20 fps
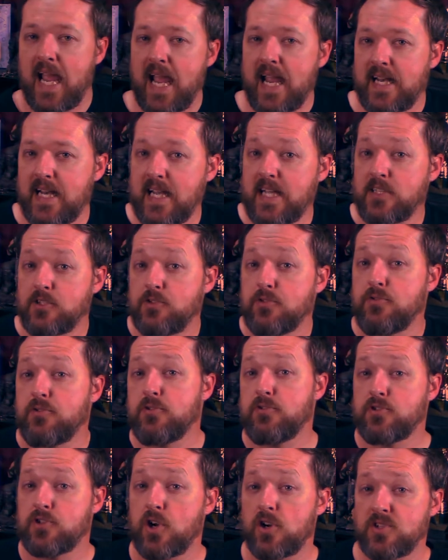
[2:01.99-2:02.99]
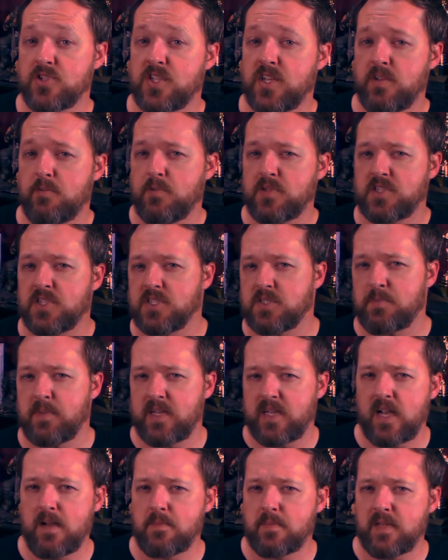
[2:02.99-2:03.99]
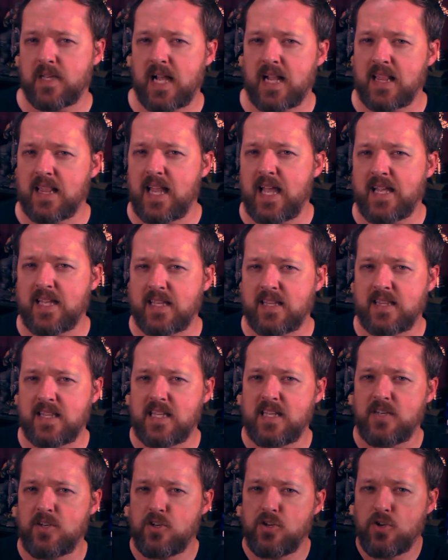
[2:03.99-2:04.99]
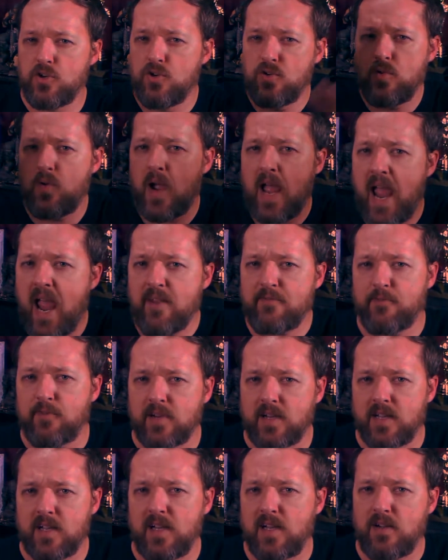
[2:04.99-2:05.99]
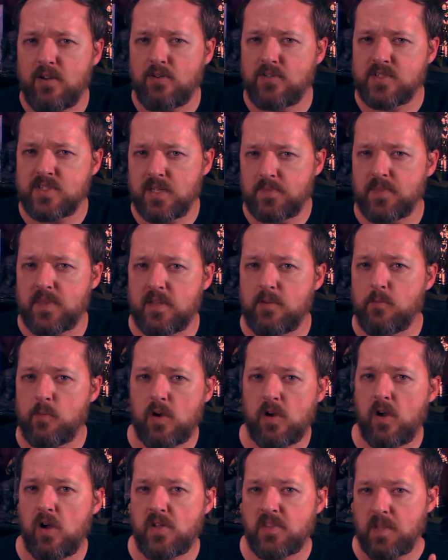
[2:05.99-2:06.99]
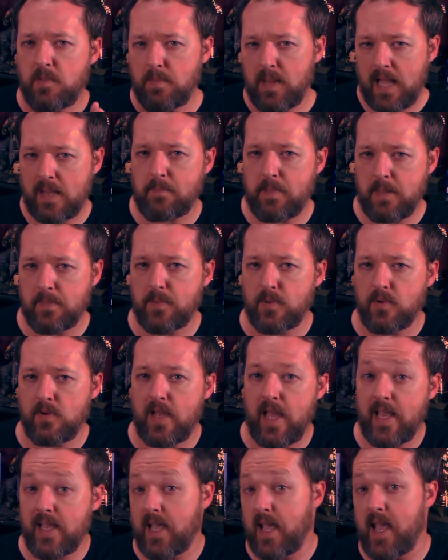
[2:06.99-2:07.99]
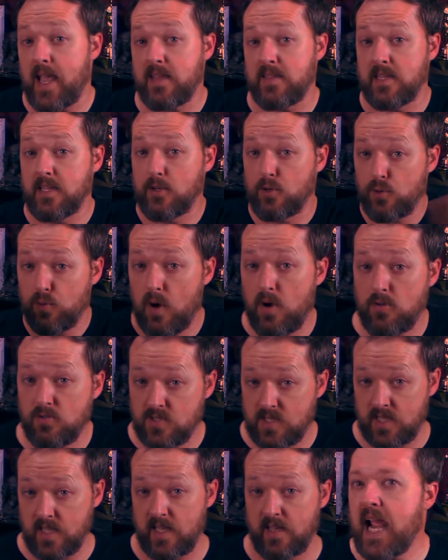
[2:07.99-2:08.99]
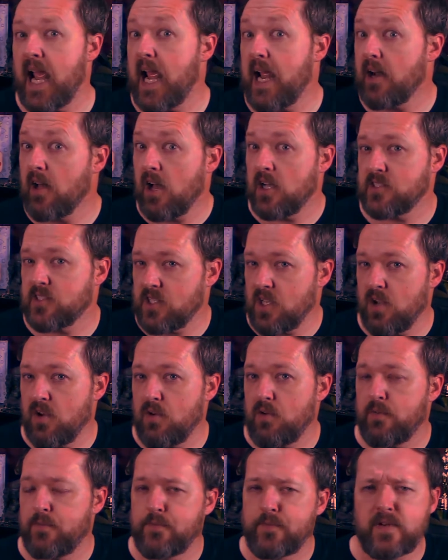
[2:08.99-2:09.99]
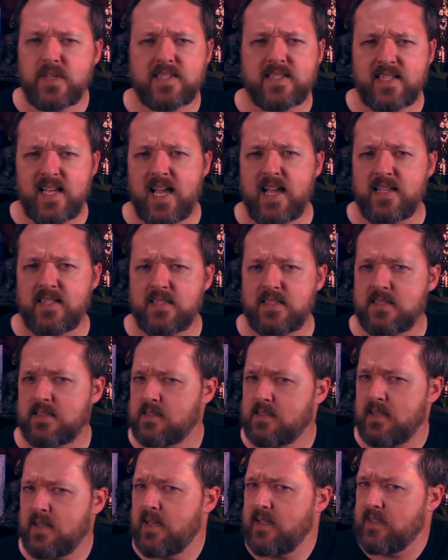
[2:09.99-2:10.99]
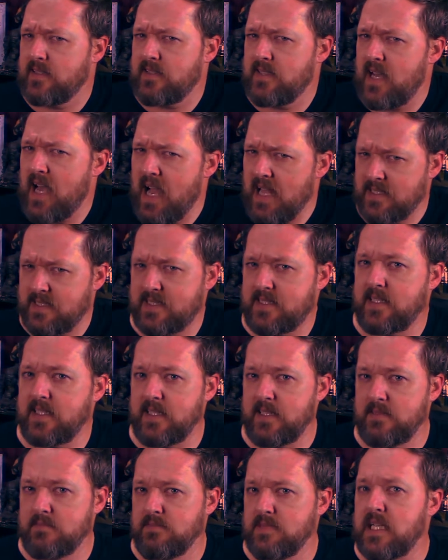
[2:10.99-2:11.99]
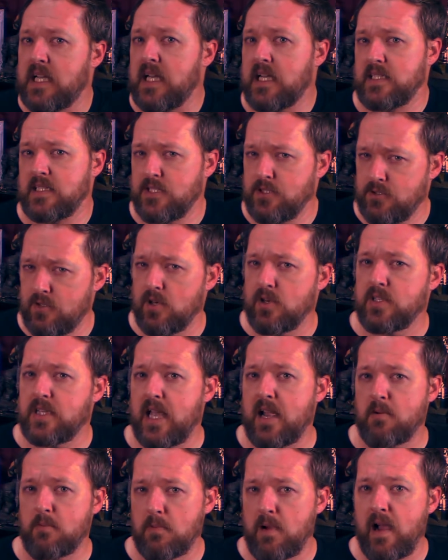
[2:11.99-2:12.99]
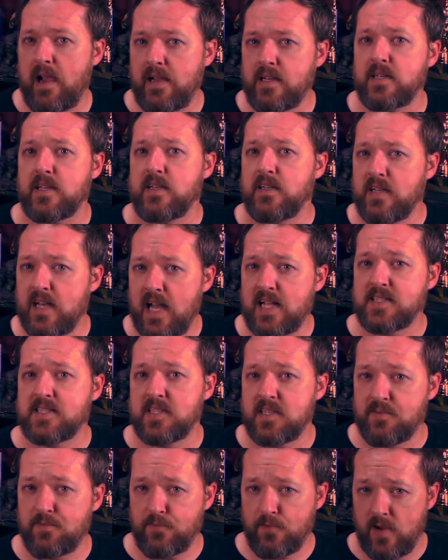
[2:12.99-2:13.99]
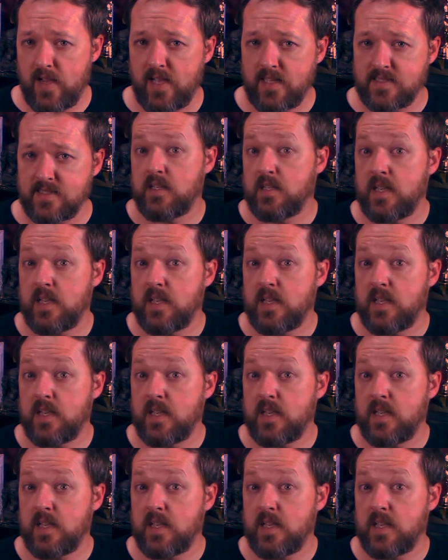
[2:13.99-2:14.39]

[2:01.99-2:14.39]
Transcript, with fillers: and into New Jersey, which has become kind of like like the New Africa or something, where all the black people, aka the Crows, live. And also, Fritz as a Nazi. Yeah, you heard that right, Nazi Fritz.